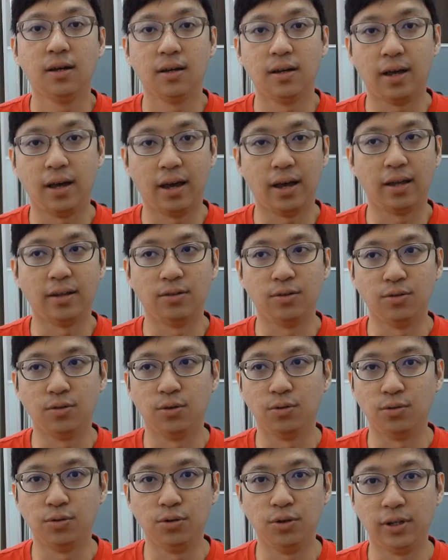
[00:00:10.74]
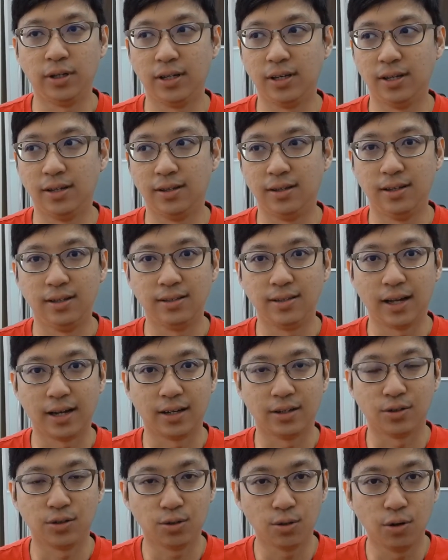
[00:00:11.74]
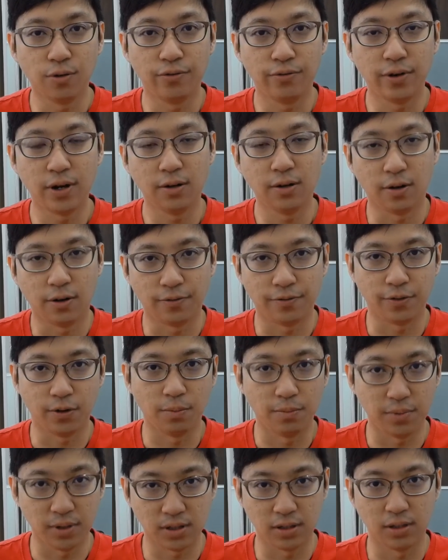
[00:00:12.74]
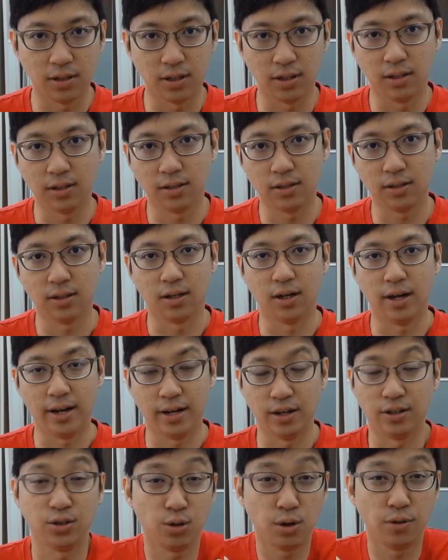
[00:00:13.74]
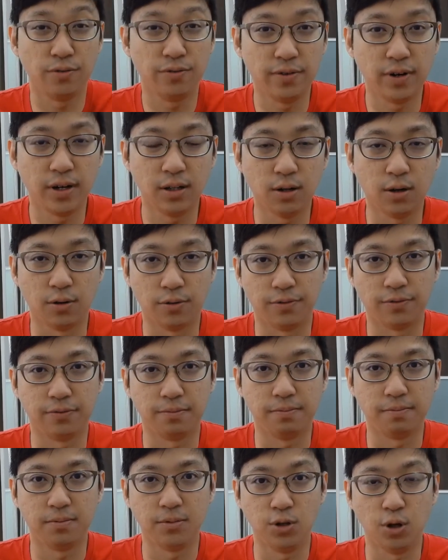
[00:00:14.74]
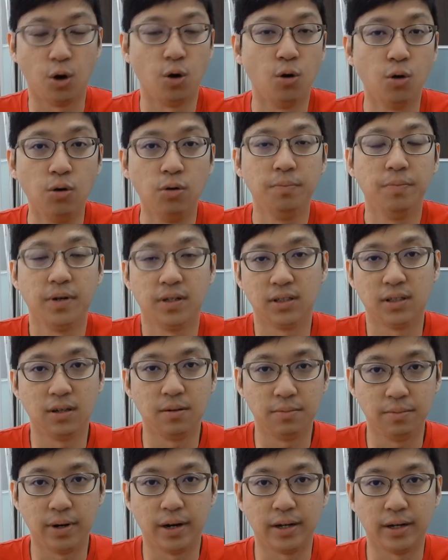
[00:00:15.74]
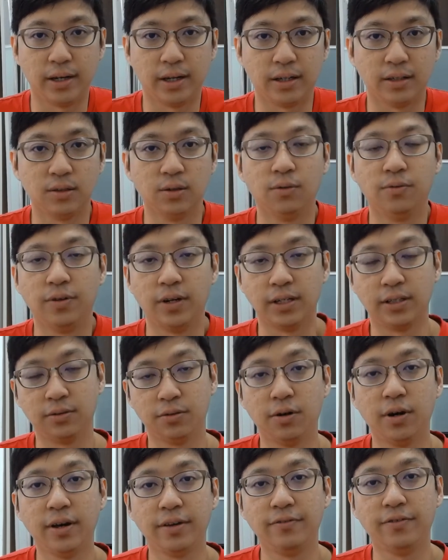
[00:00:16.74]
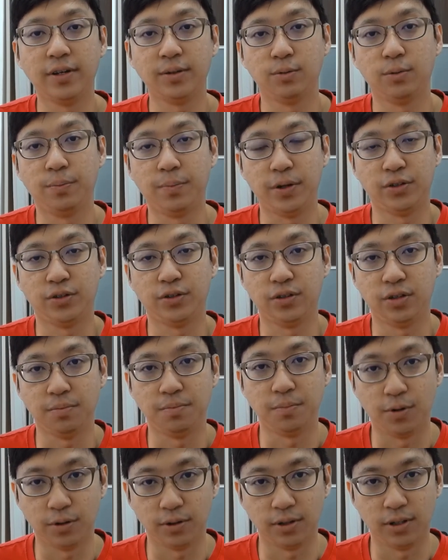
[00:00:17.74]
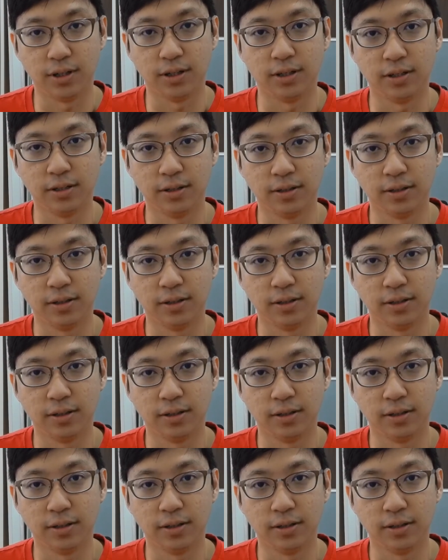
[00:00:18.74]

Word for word: and also it is like the storefront of your business uh, and the storefront of your own personal branding. So that's why Facebook page is important.